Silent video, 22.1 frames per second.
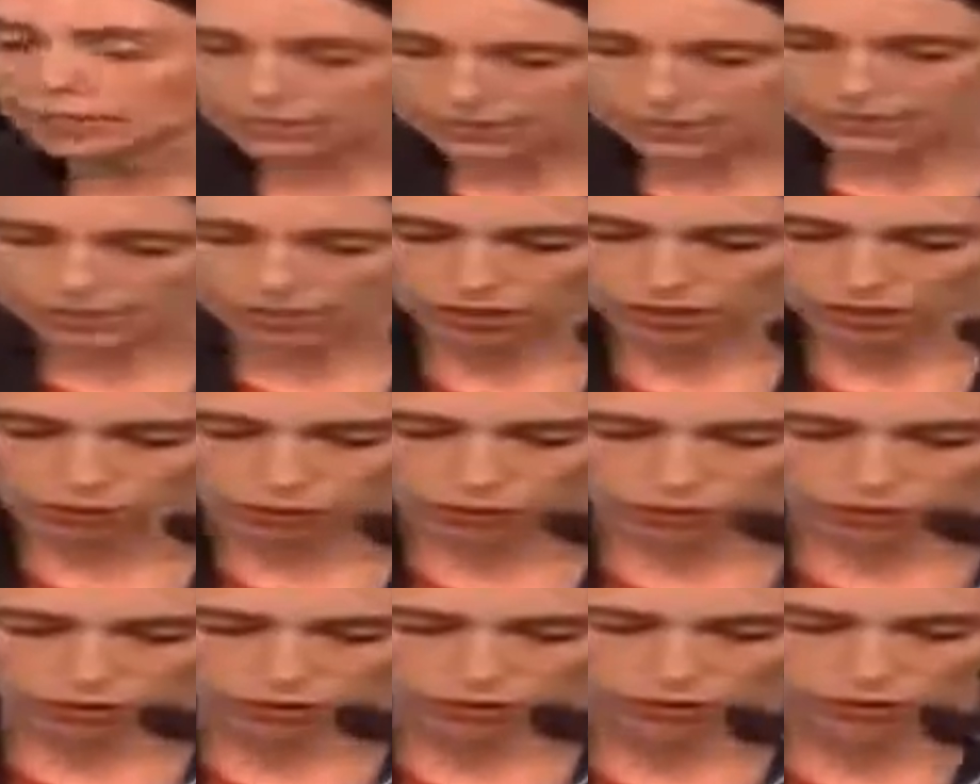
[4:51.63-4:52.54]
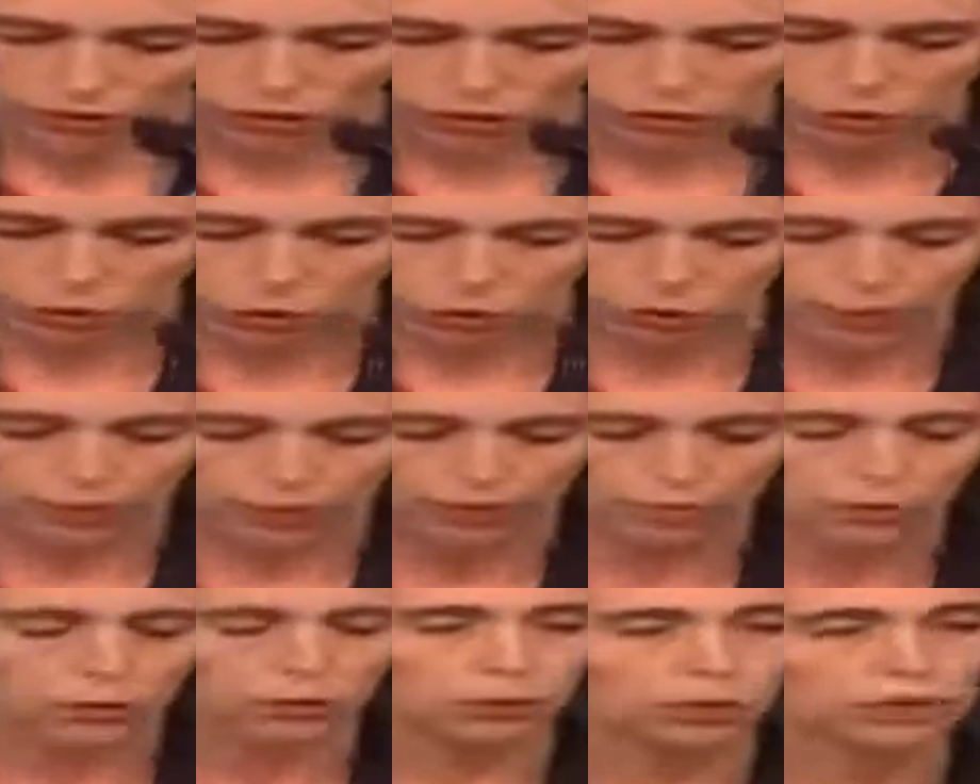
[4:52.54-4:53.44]
This, I want to assure
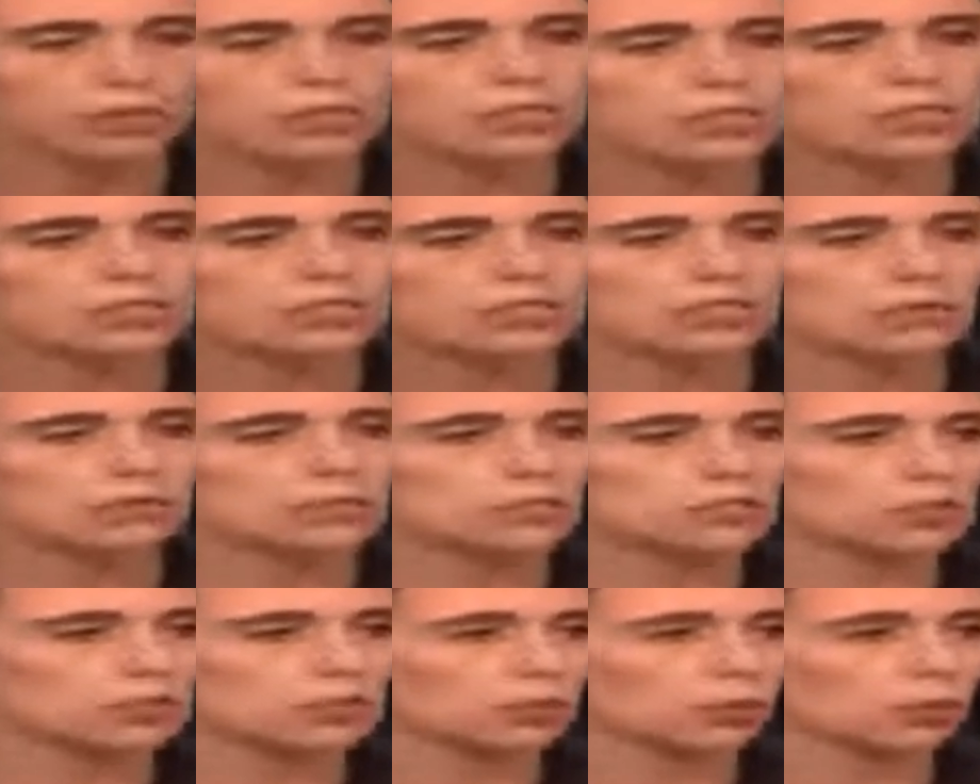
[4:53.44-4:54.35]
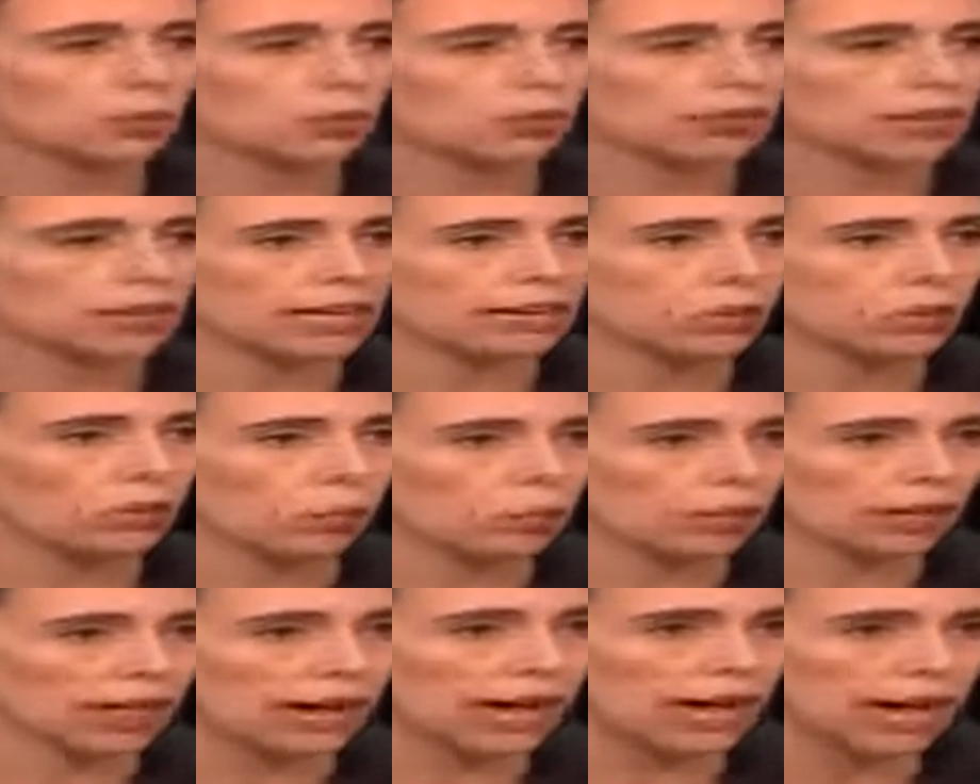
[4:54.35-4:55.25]
people, is to ensure that
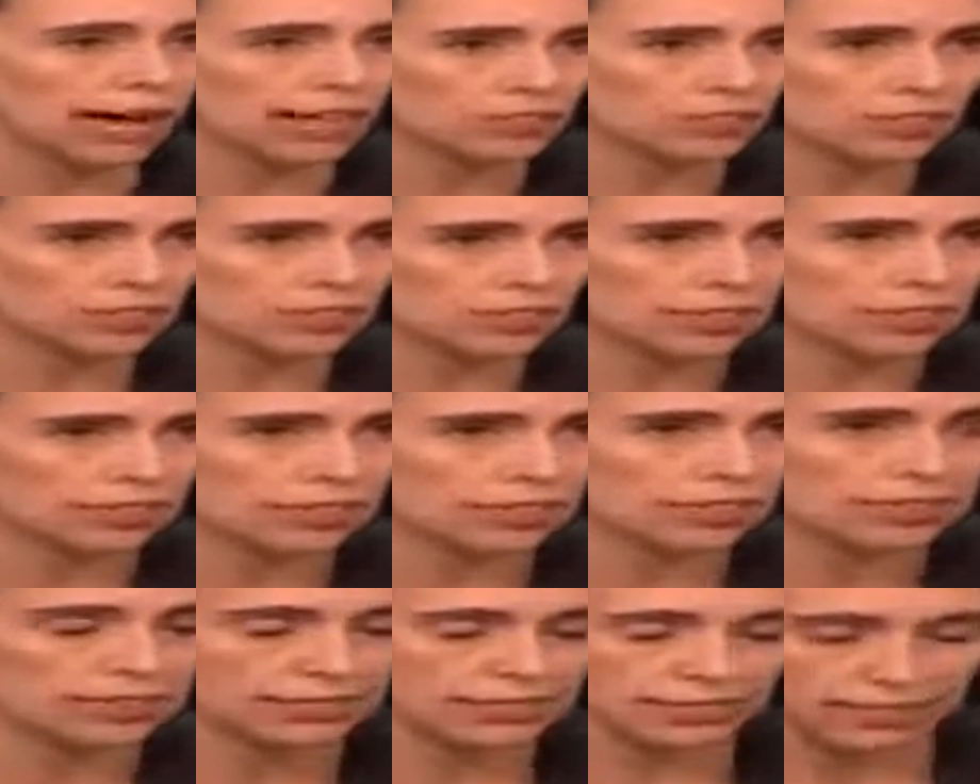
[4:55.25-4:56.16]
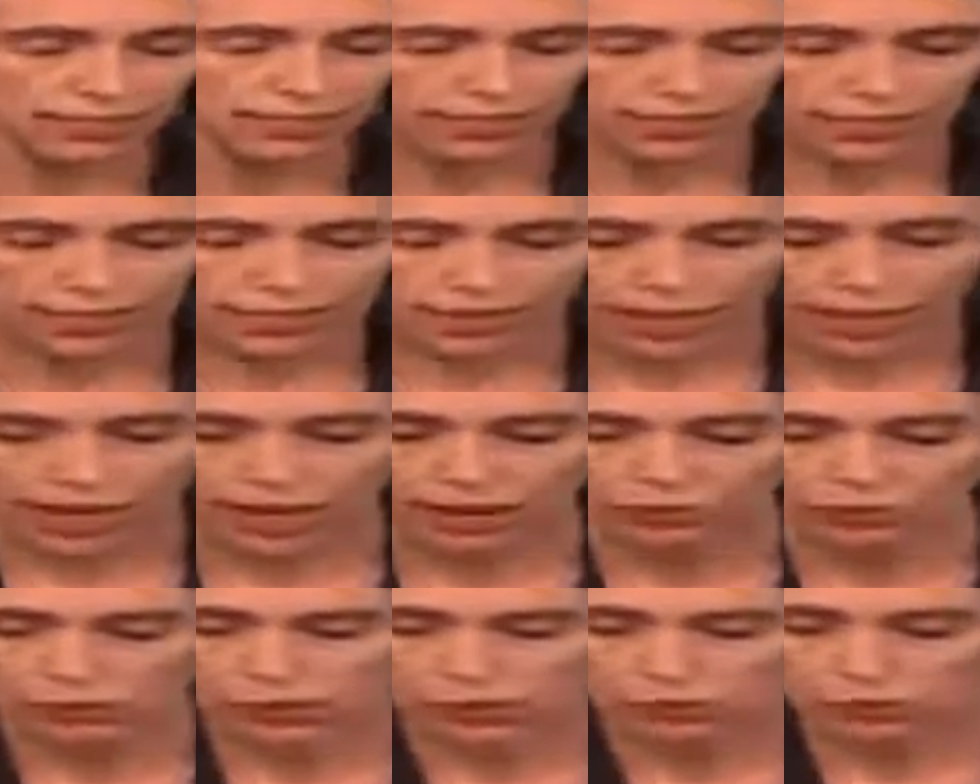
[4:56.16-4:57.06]
all our agencies
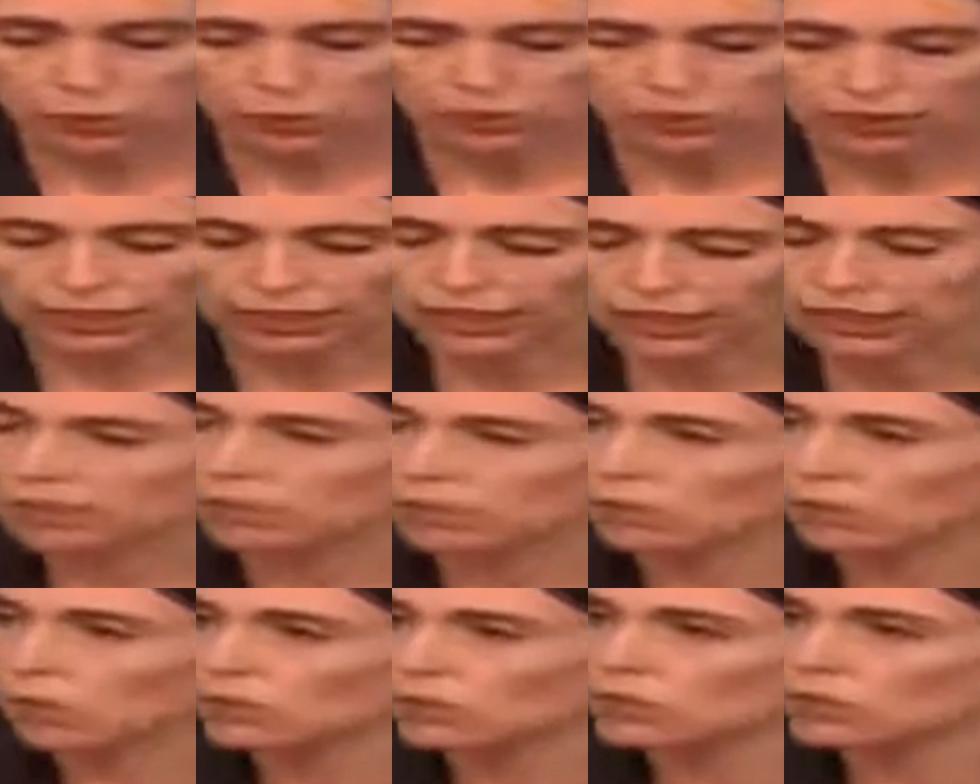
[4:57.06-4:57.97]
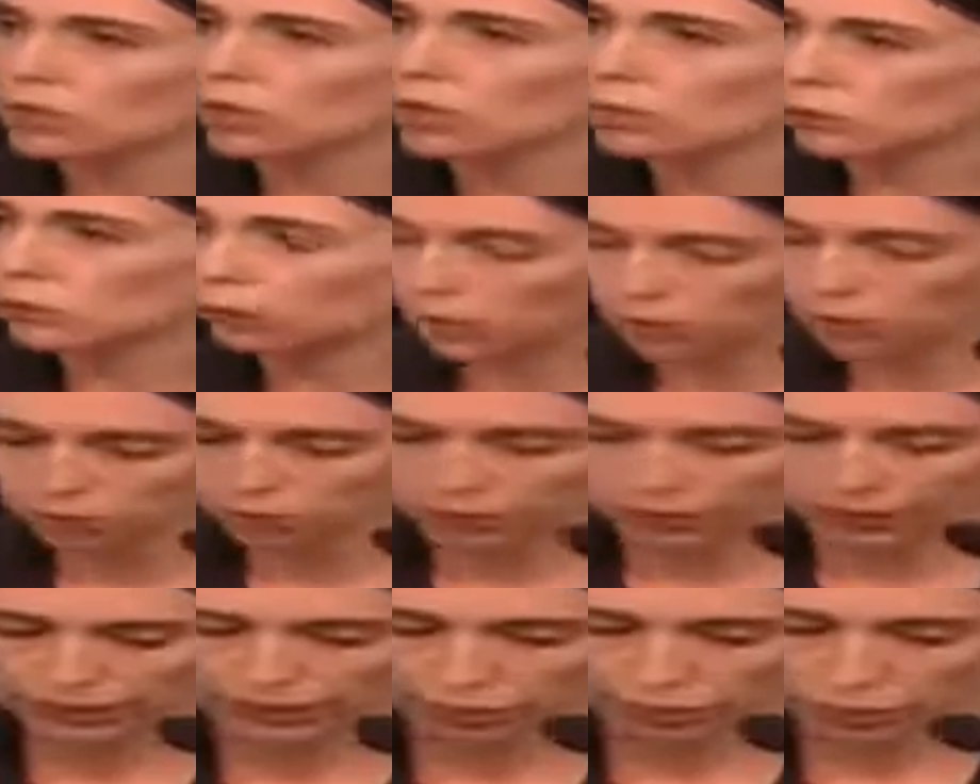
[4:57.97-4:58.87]
are responding in the most
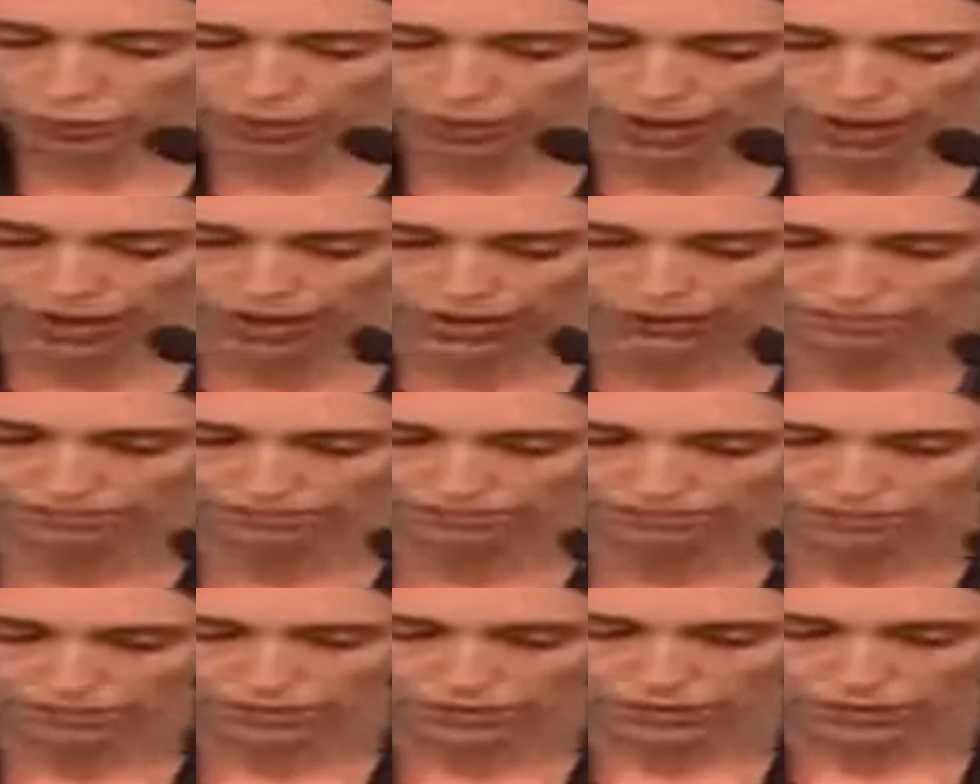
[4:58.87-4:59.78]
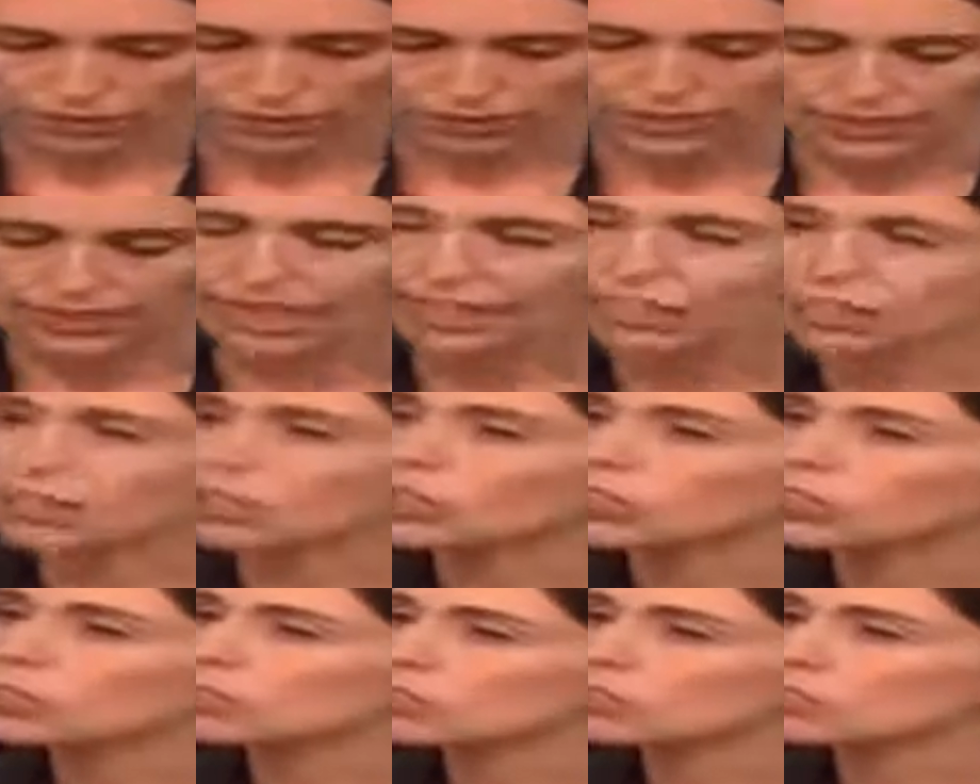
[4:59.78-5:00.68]
appropriate way. That
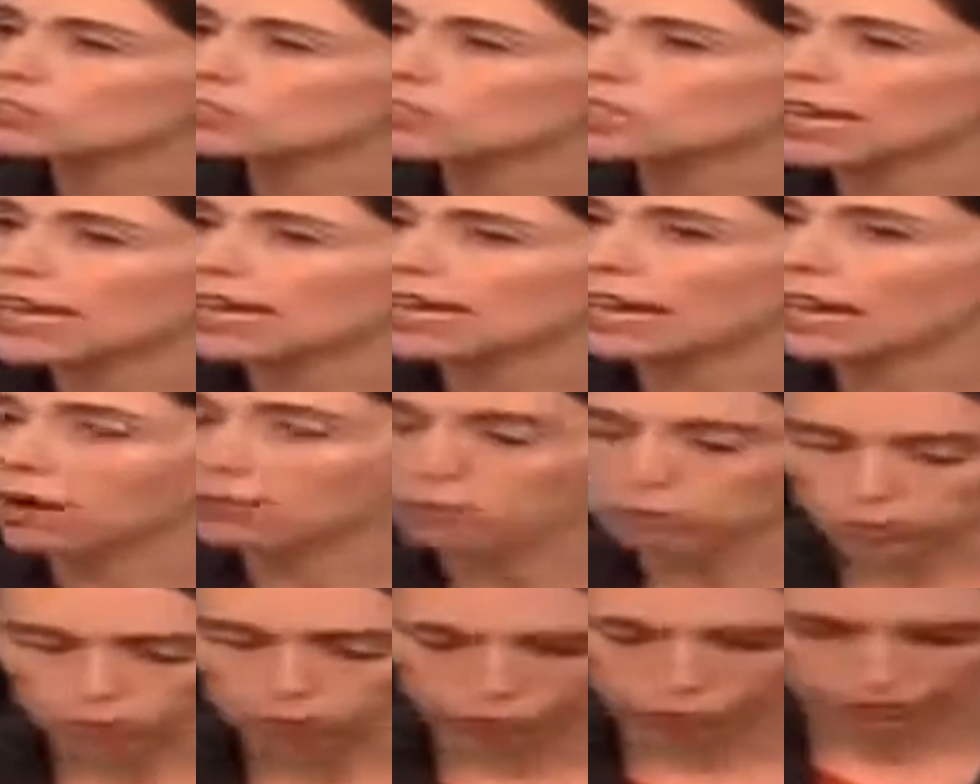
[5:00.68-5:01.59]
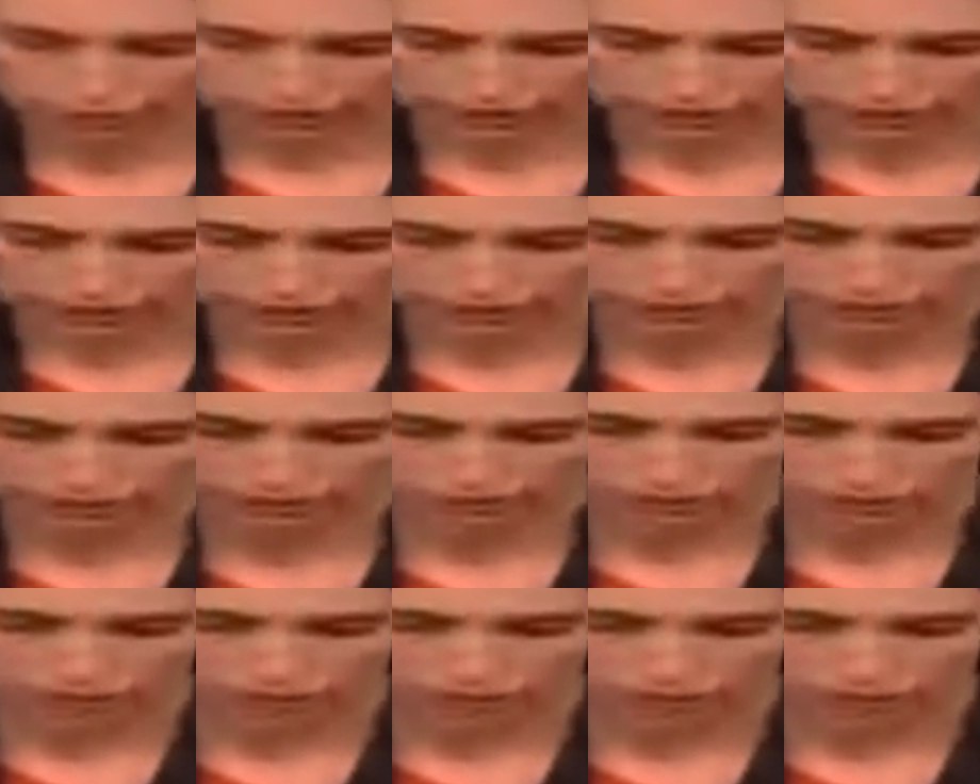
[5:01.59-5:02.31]
includes at our borders.